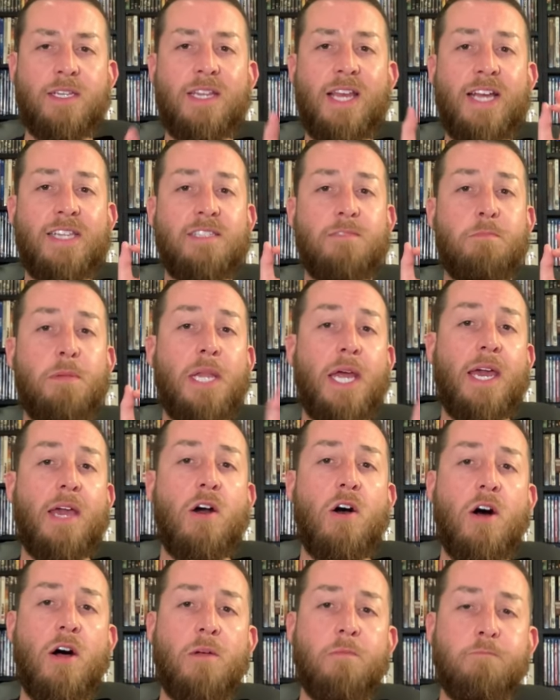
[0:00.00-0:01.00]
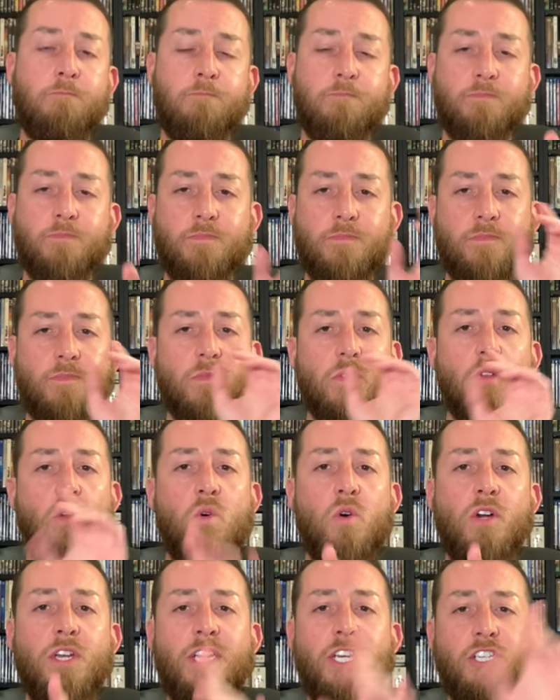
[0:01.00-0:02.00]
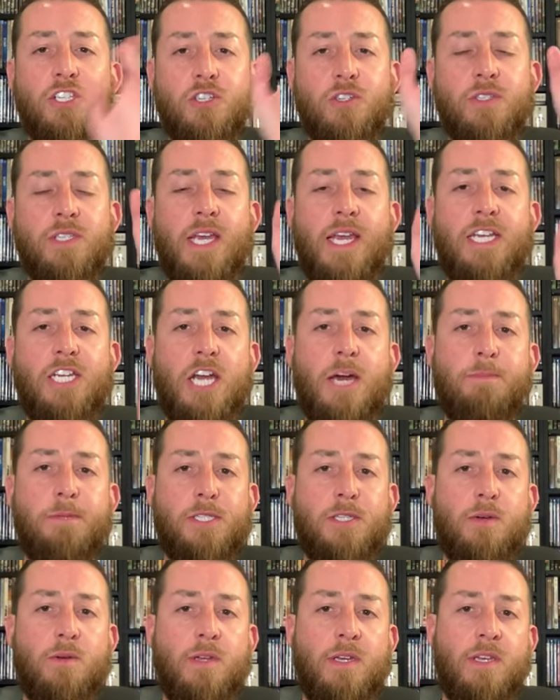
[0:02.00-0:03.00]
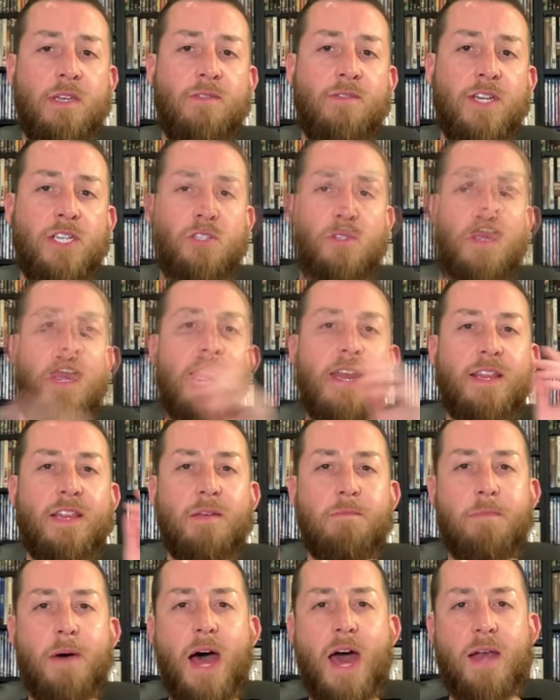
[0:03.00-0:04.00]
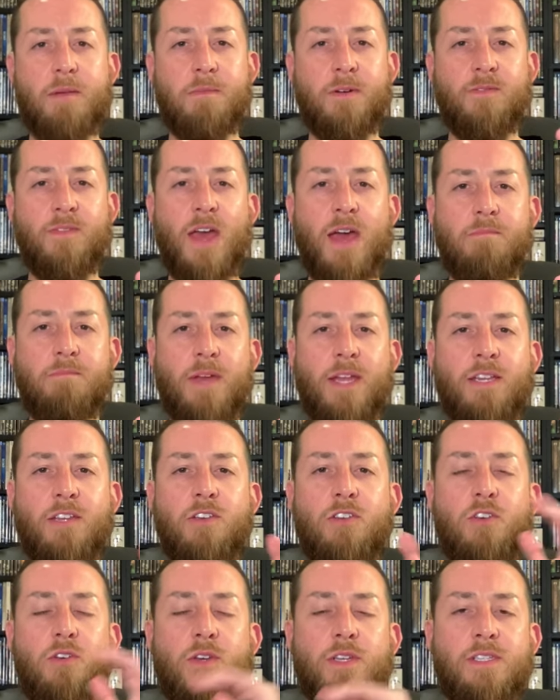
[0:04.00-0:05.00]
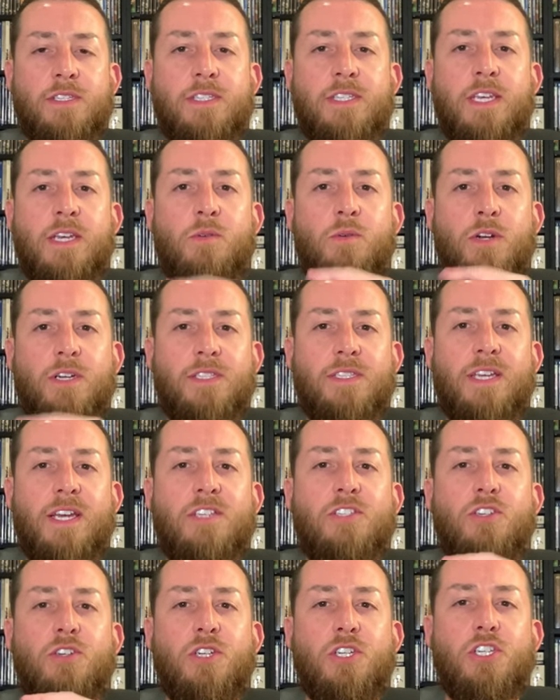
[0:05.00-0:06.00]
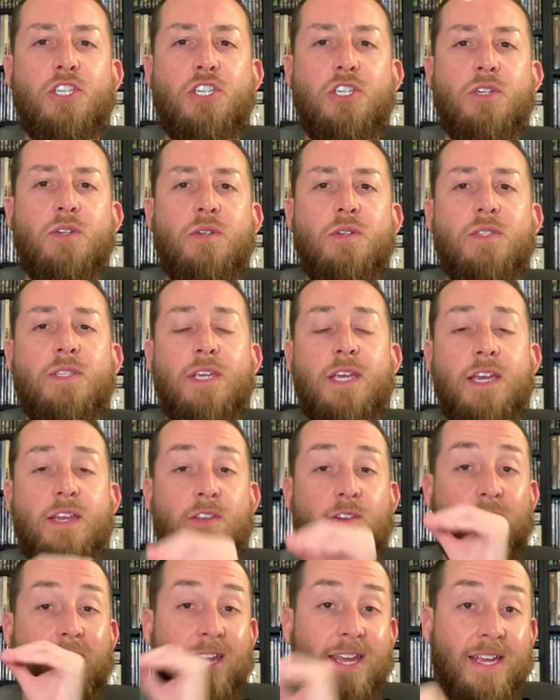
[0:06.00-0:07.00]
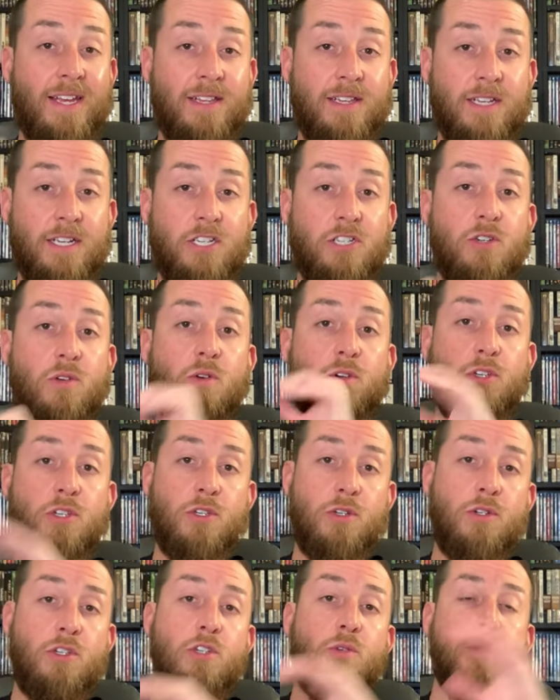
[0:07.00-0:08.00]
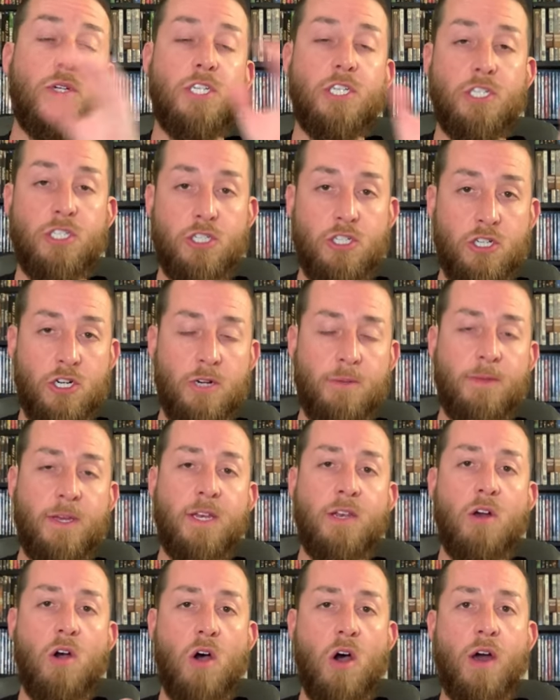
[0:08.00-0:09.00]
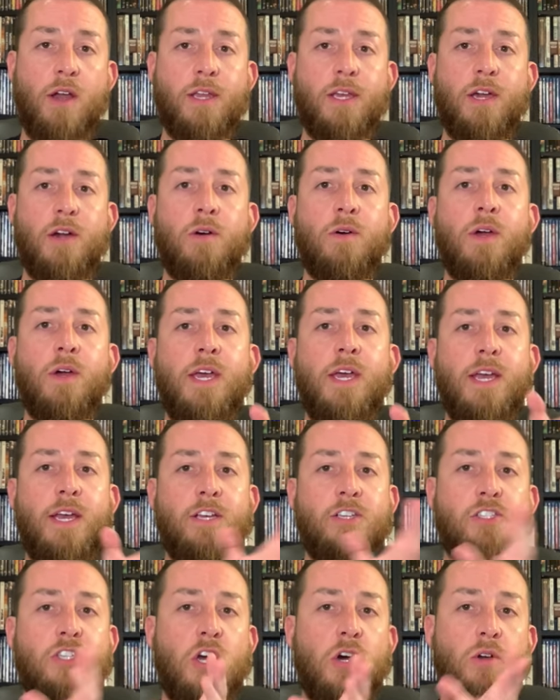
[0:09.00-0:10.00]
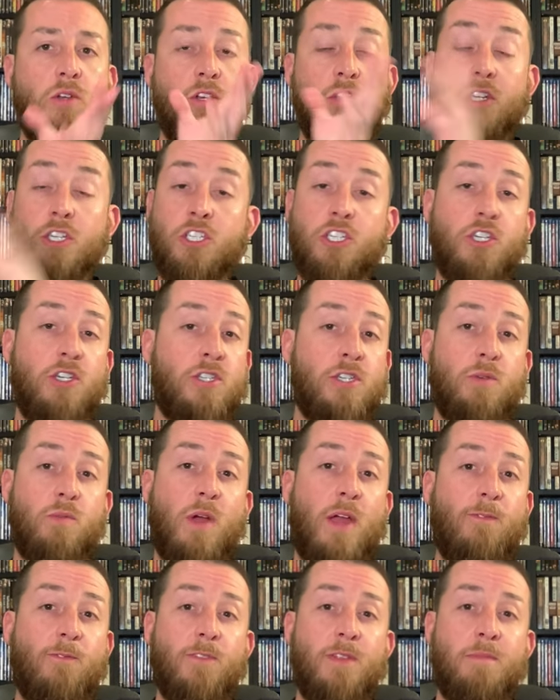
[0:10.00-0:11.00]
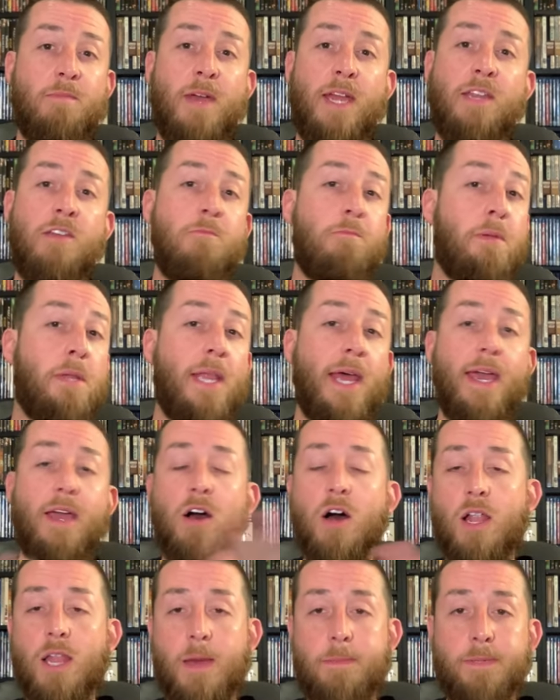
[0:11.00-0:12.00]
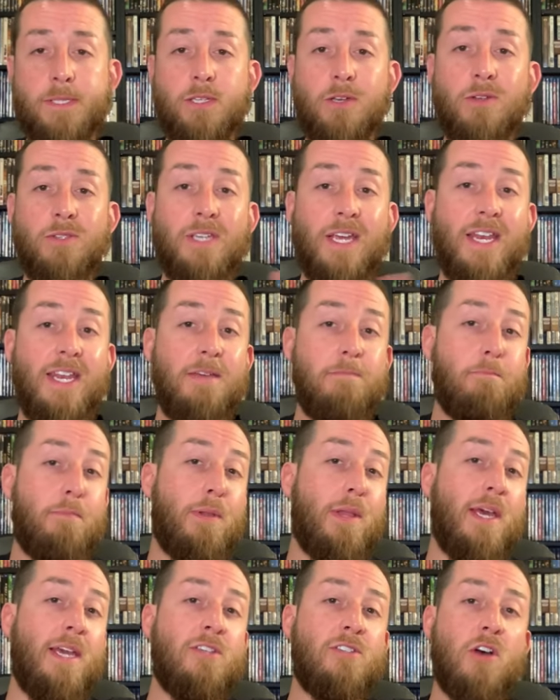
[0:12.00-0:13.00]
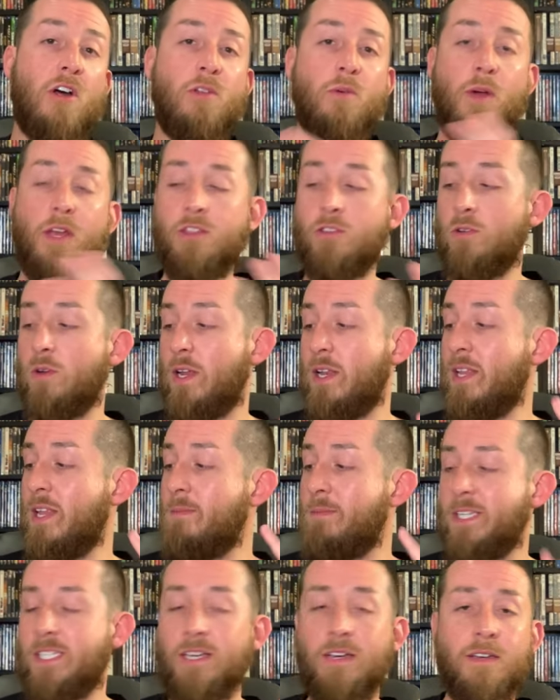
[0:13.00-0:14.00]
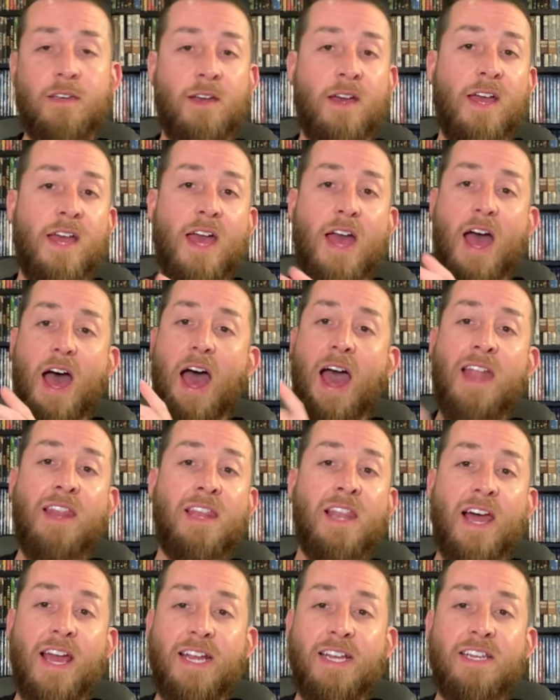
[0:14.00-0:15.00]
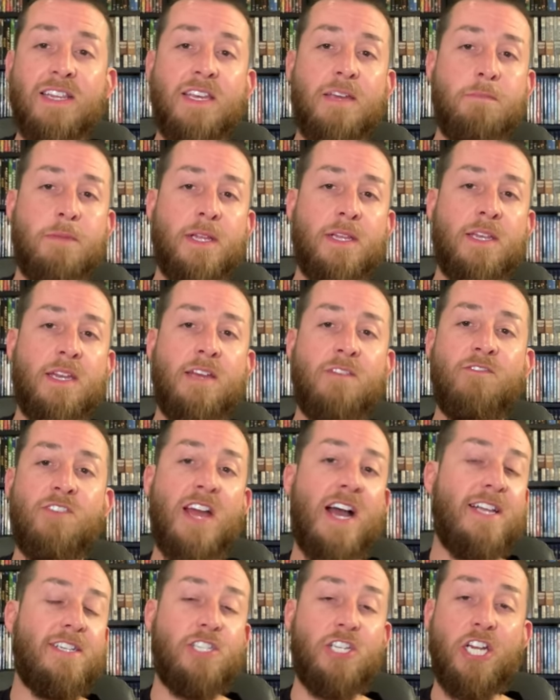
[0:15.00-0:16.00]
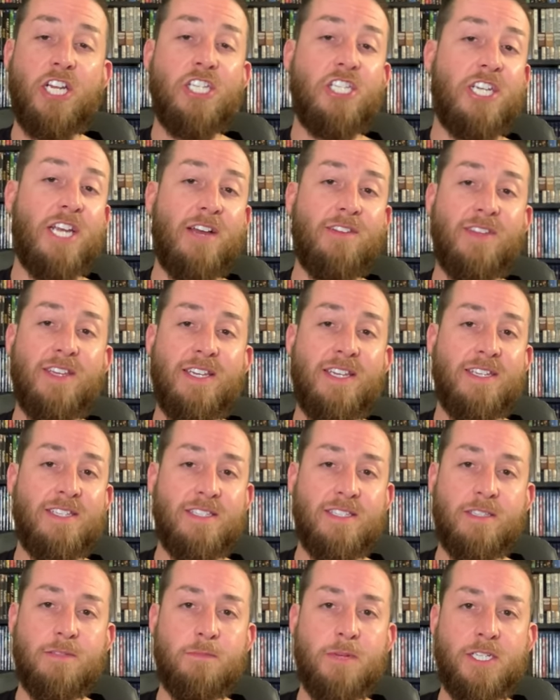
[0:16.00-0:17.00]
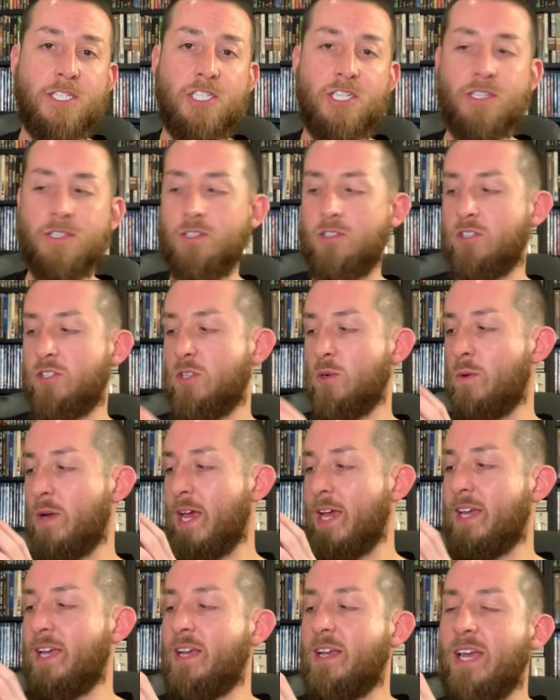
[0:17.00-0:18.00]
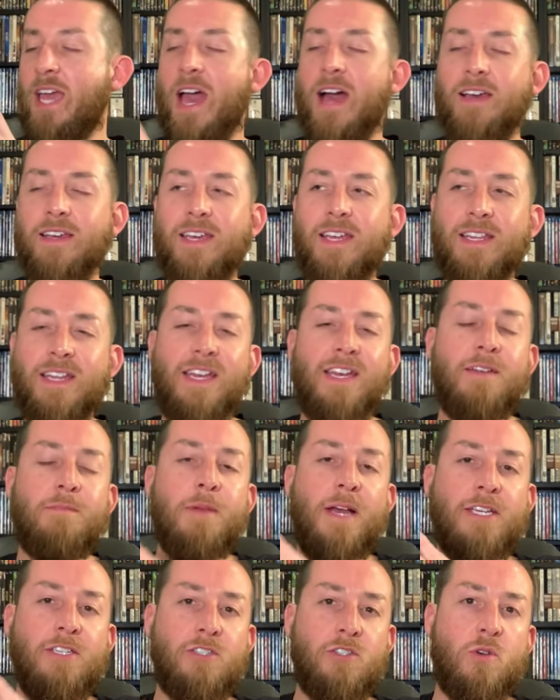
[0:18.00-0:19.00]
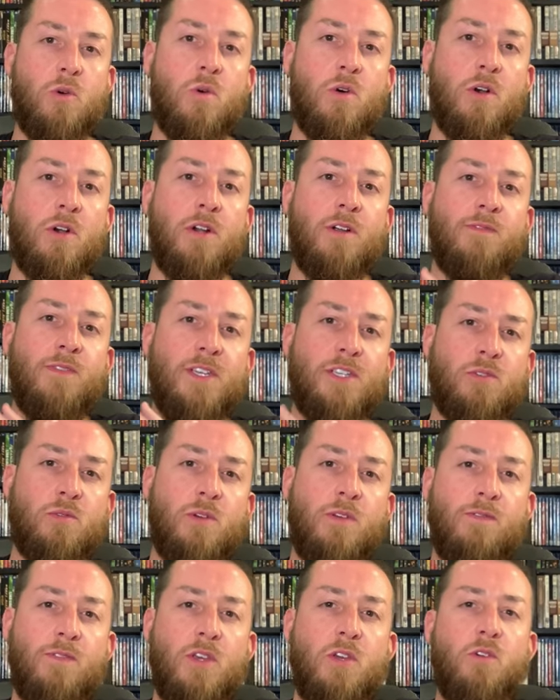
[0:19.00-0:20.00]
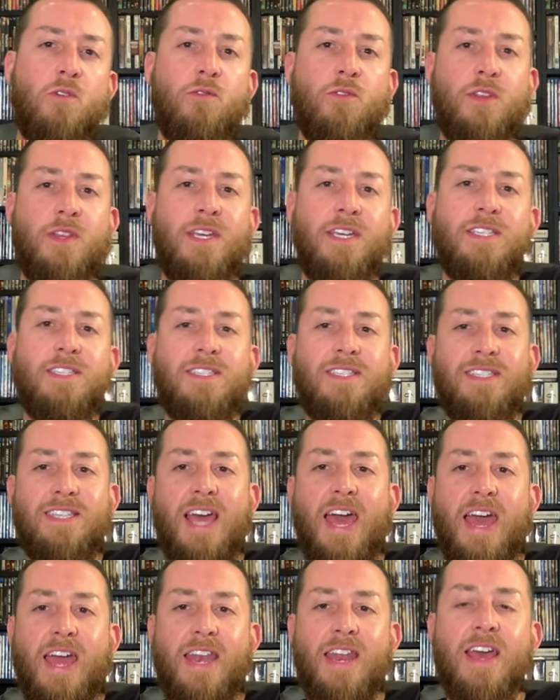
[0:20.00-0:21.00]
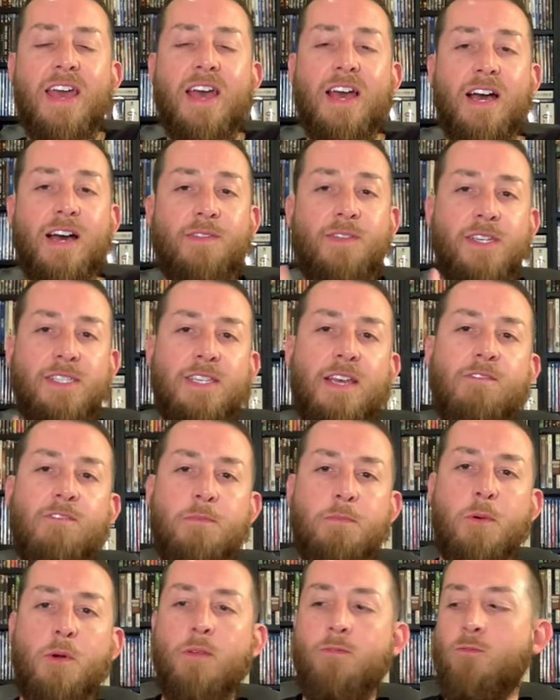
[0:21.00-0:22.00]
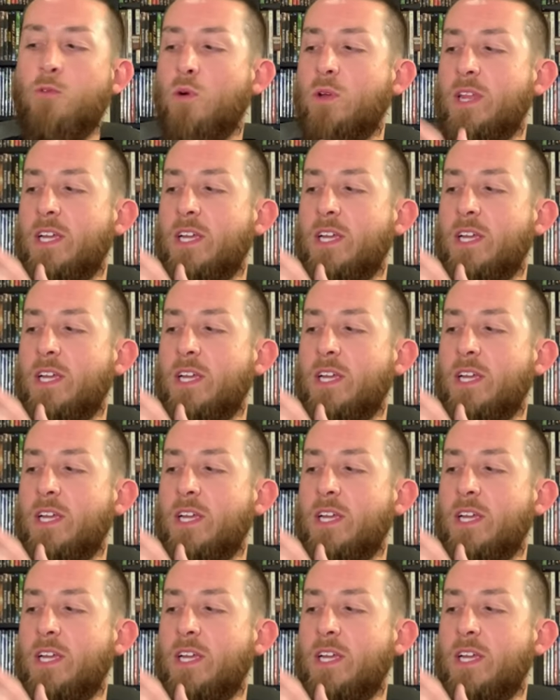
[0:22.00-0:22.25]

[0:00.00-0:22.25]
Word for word: That's play all. Or you can choose each episode individually. And at the bottom of that menu, you can see where it says you can choose either English or Deutsch, which is German audio. So you can choose it right from the menu, play all episodes, and it plays all the way through it. And let me tell you, I liked the ability of not changing out the discs as much either. So when I calculated my score of this review for this set, of the 7.4.